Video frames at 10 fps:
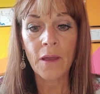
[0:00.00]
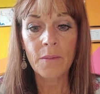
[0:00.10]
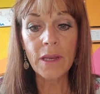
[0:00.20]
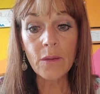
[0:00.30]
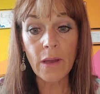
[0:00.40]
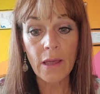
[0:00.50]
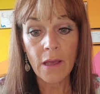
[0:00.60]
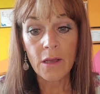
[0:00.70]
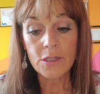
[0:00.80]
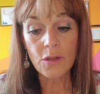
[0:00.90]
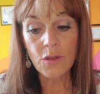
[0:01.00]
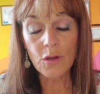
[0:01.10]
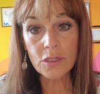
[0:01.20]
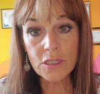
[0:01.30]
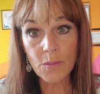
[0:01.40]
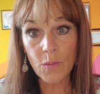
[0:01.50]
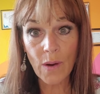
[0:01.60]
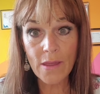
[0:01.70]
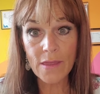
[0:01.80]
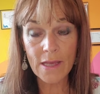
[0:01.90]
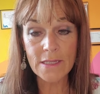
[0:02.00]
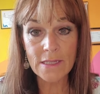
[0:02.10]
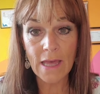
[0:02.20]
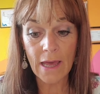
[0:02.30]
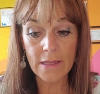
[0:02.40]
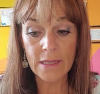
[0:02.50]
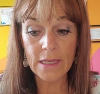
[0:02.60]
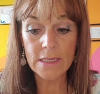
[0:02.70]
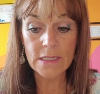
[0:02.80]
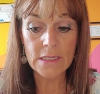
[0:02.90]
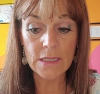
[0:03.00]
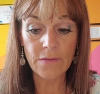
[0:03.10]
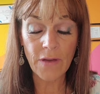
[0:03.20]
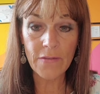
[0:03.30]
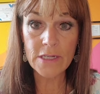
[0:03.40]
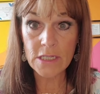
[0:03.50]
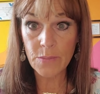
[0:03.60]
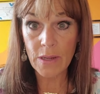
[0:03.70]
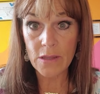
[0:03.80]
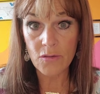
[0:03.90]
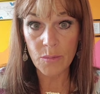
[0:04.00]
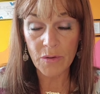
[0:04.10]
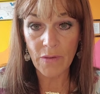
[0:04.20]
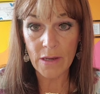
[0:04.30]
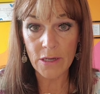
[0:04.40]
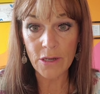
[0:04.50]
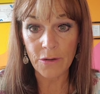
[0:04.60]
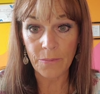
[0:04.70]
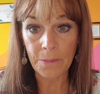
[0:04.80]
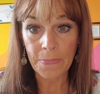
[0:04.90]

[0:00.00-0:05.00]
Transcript: But anyway, so those are some great things that the 5-HTP and the tryptophan to do.